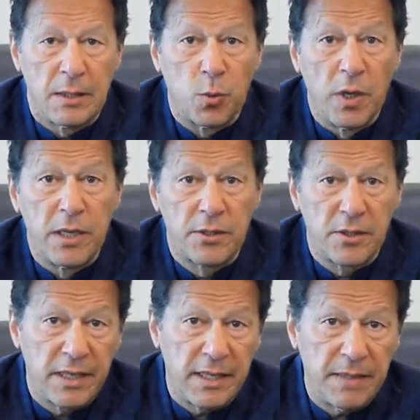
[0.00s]
The world
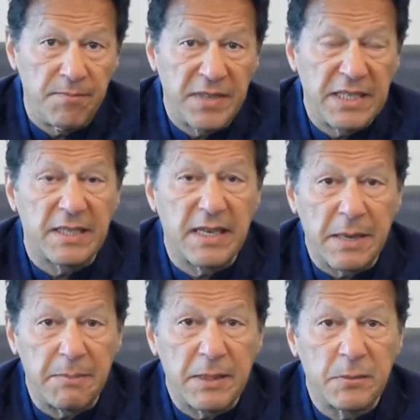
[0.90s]
today is
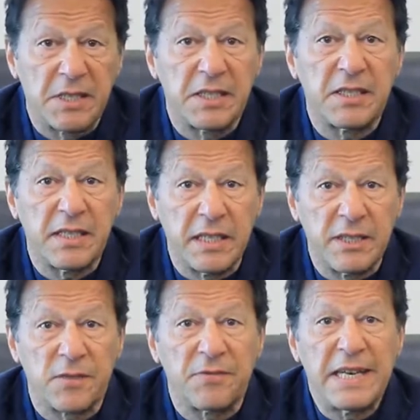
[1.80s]
grappling with a
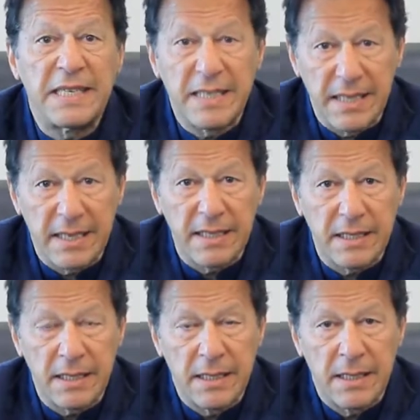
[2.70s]
series of
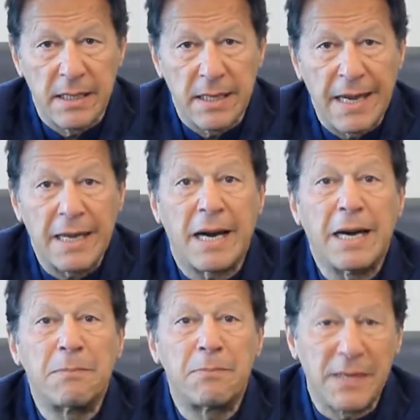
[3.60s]
interlinked and
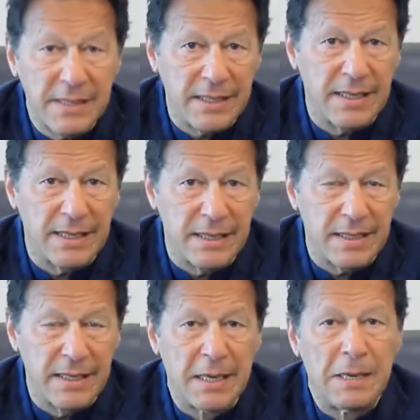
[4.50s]

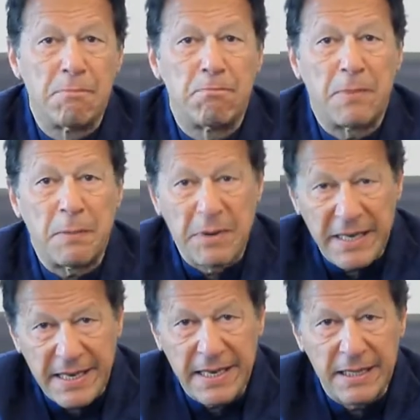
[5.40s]
unprecedented
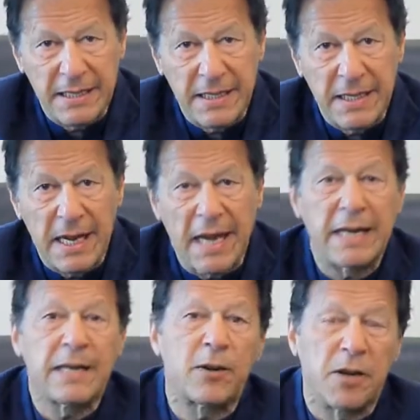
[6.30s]
public health
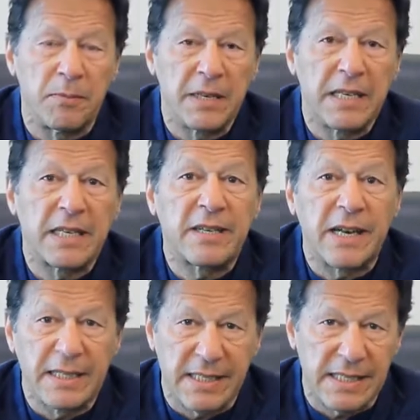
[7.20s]
and economic
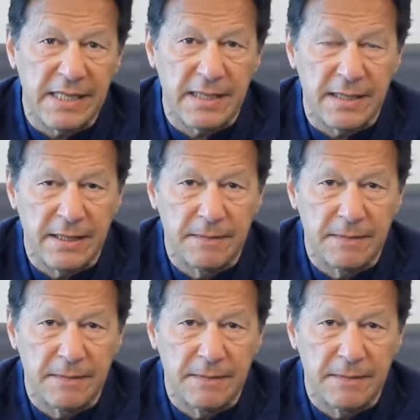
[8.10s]
crises.